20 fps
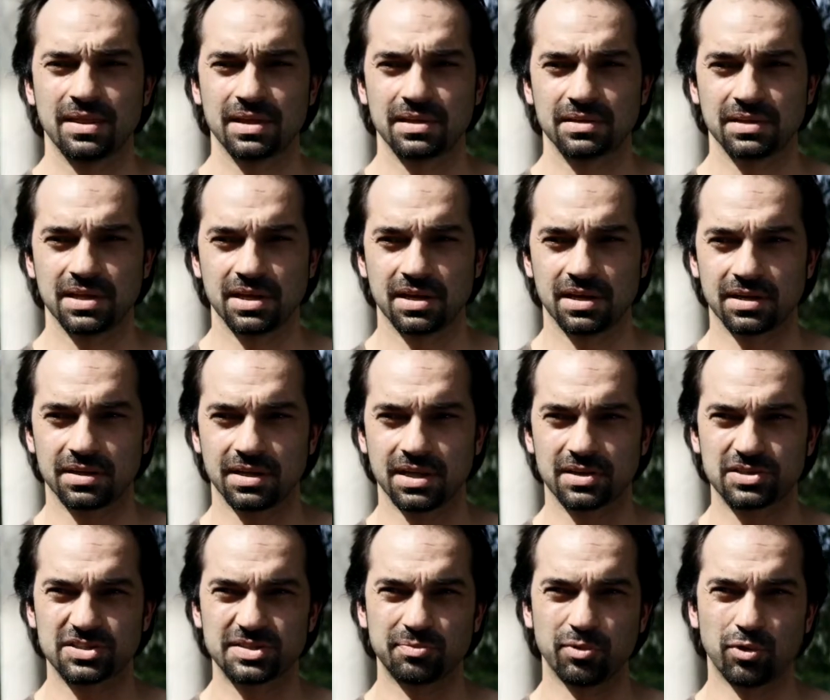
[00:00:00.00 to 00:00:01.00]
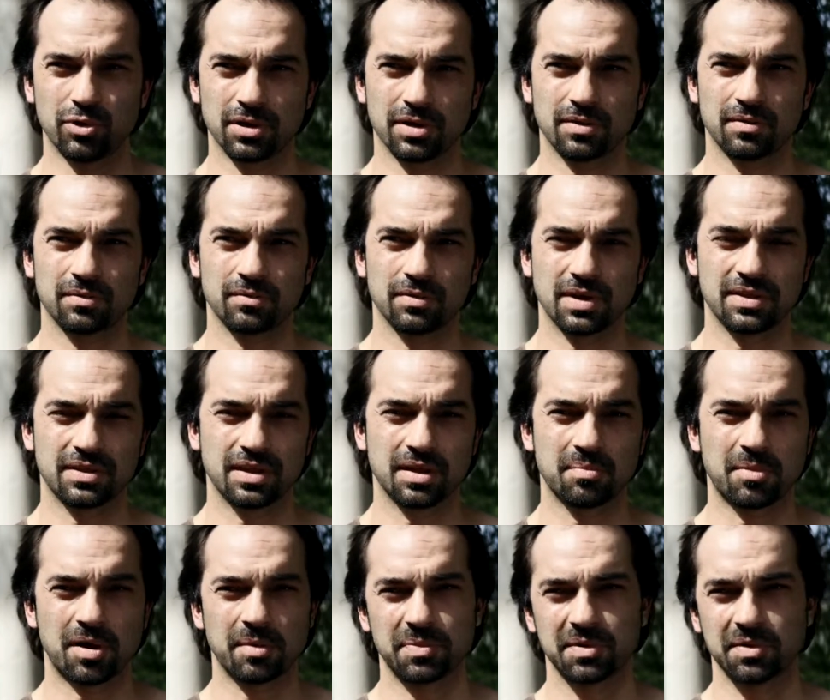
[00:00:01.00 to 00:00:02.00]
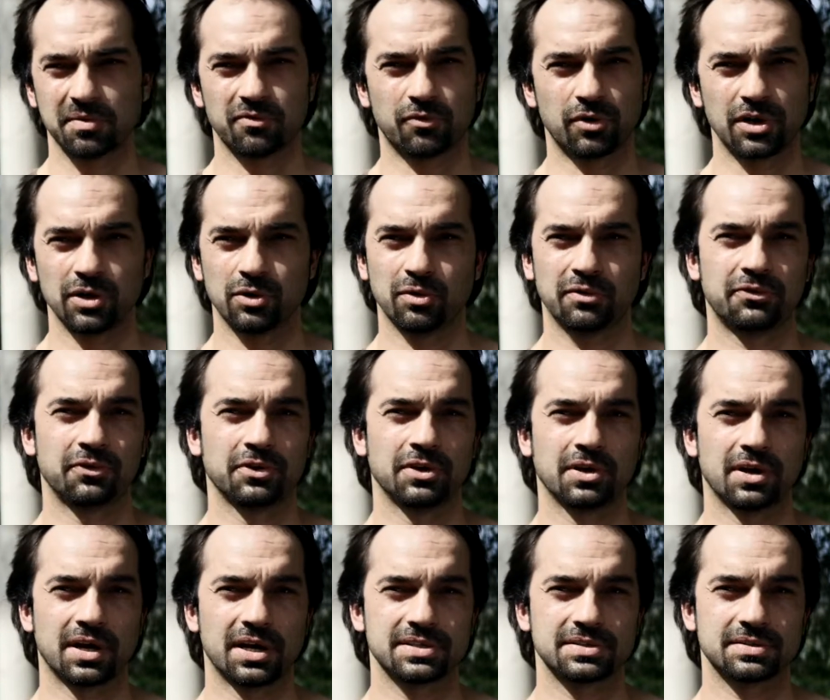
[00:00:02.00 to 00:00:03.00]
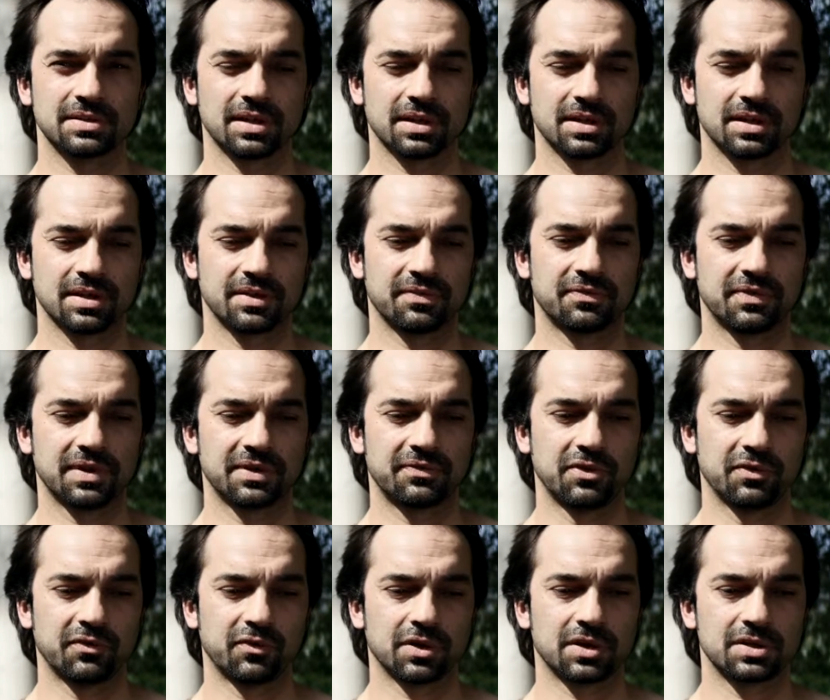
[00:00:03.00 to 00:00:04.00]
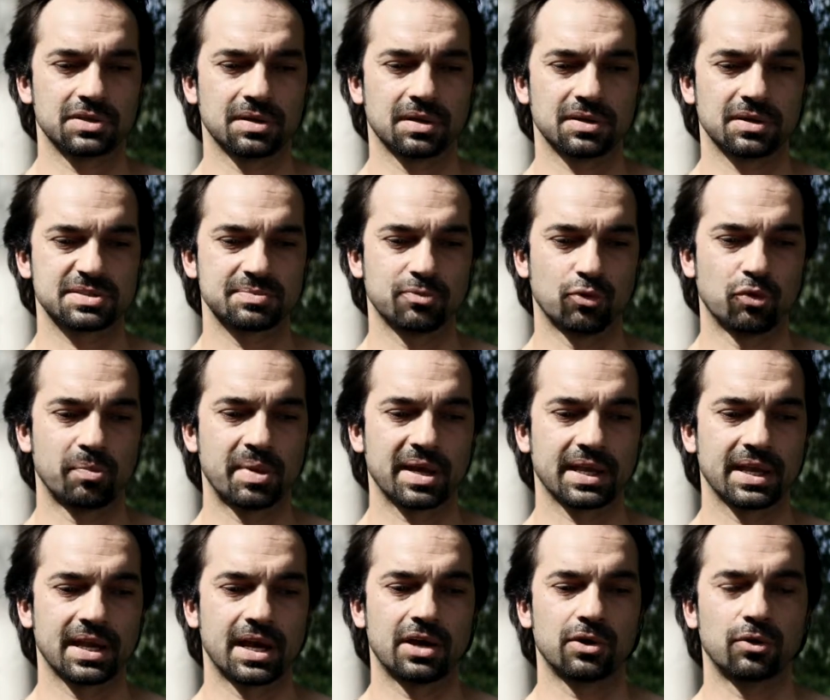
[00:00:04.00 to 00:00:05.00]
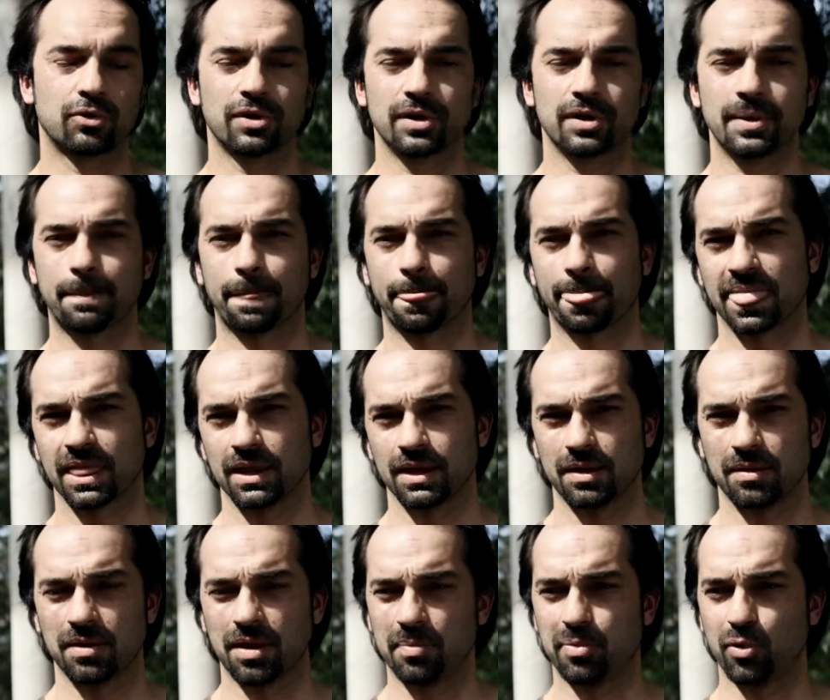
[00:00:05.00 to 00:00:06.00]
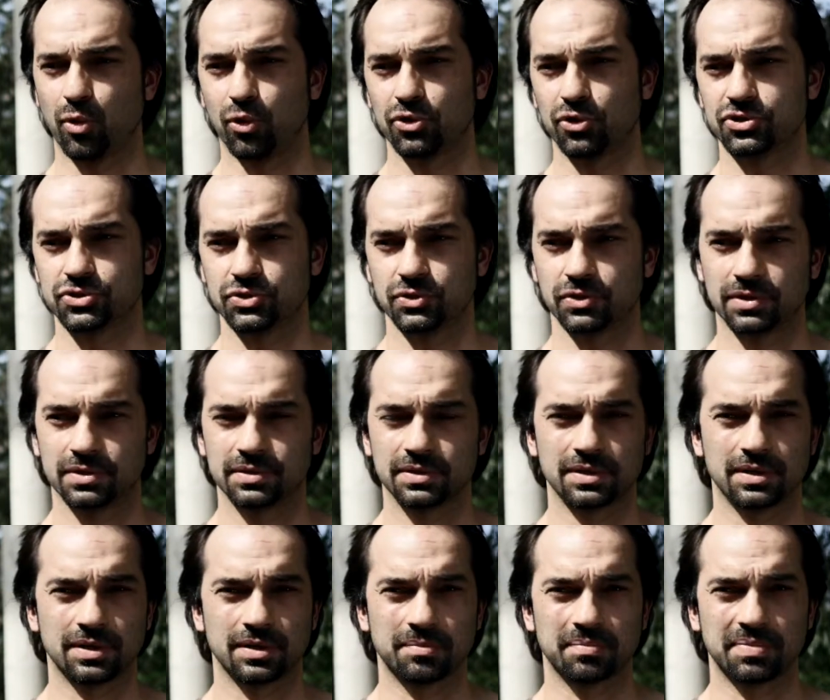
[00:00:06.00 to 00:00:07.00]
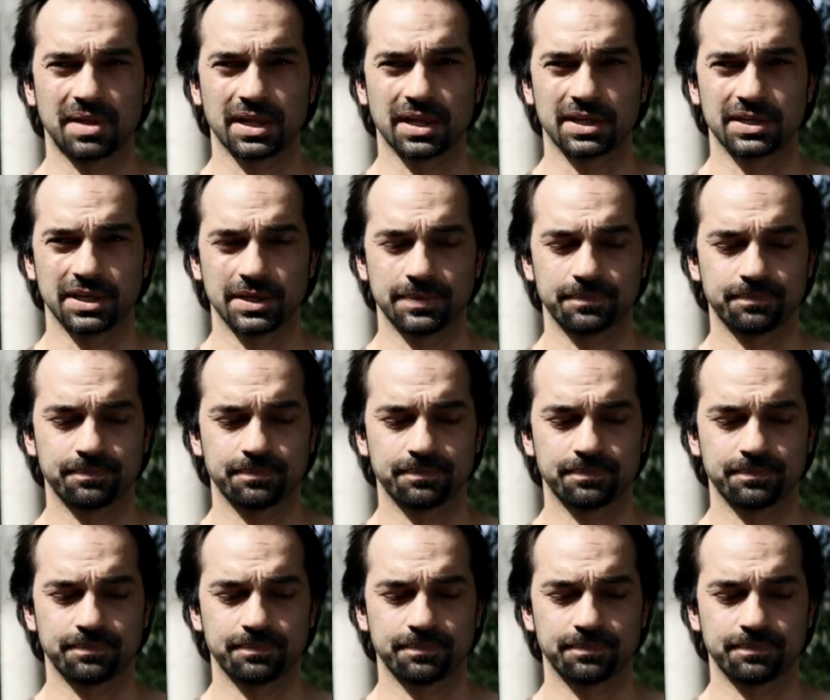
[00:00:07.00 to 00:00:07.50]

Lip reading: they're smaller, and they might be really good for you guys, like if you've got a small backyard or a porch or a balcony.